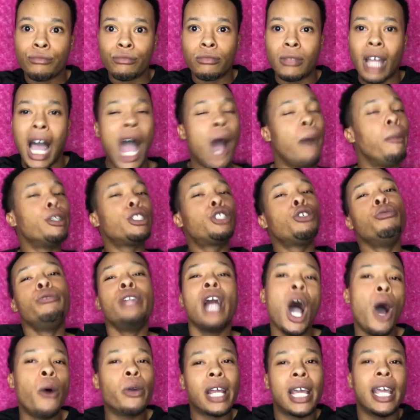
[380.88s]
how would you
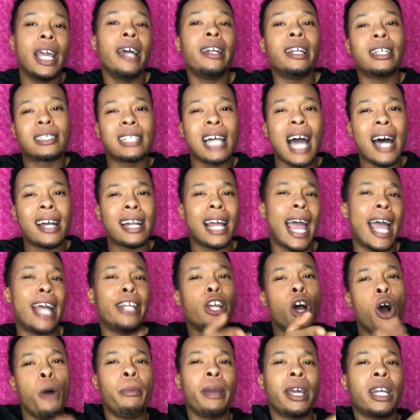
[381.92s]
know that he a designer and
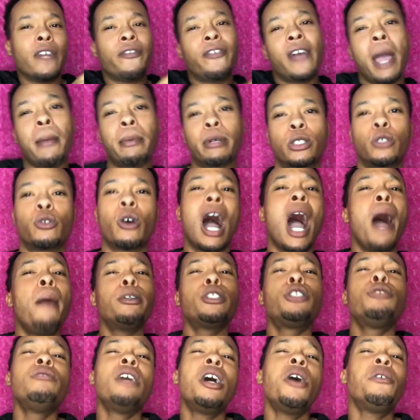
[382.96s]
don't be in the fabric store? How would
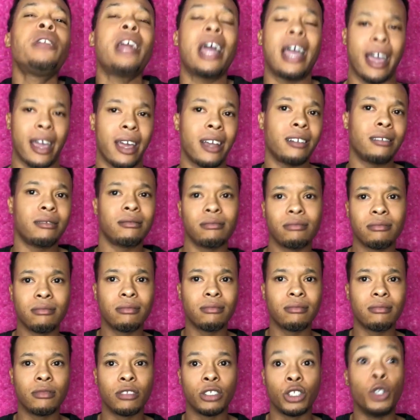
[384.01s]
you know that?
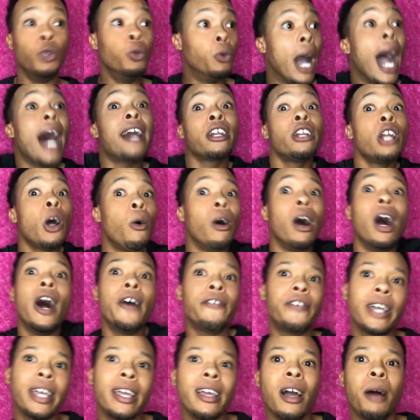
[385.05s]
You gotta know of
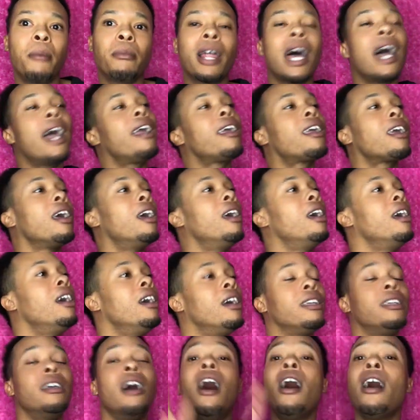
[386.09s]
him. Like,
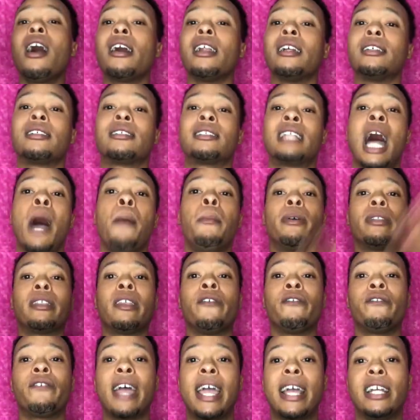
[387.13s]
y'all gotta stop with the
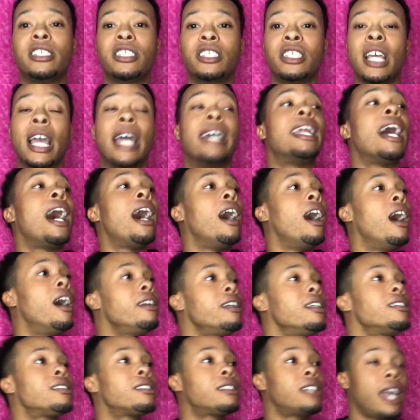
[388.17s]
fake shit. And I
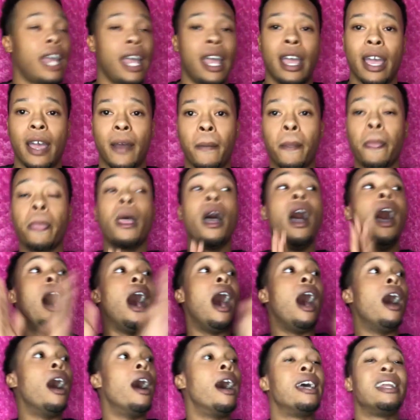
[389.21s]
understand.
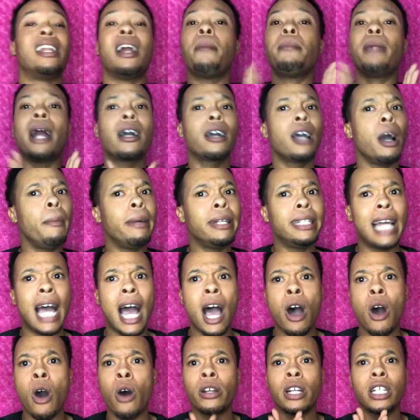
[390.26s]
And I'm not coming
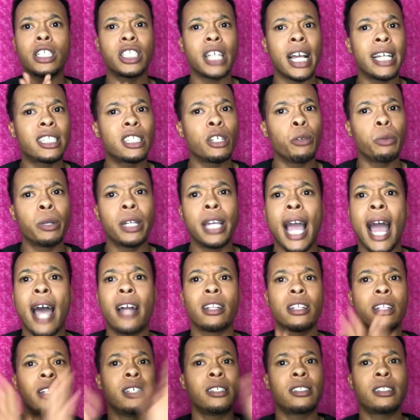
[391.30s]
down on the Chasing
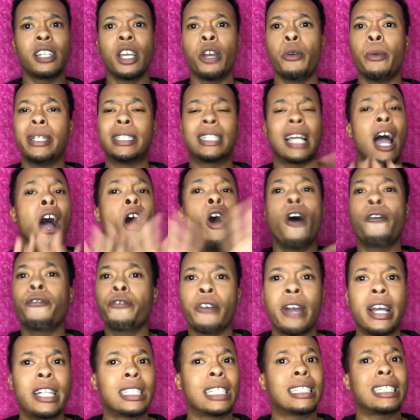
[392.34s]
Reality series or
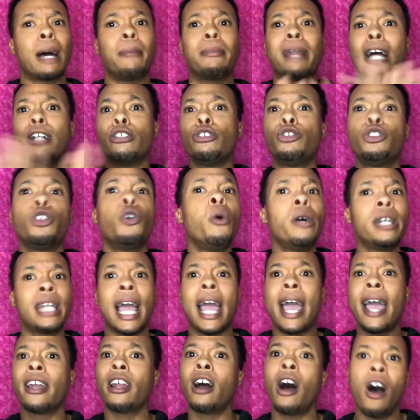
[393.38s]
franchise. I'm not doing
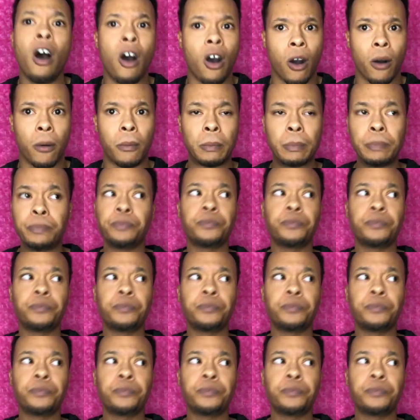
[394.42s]
that at all.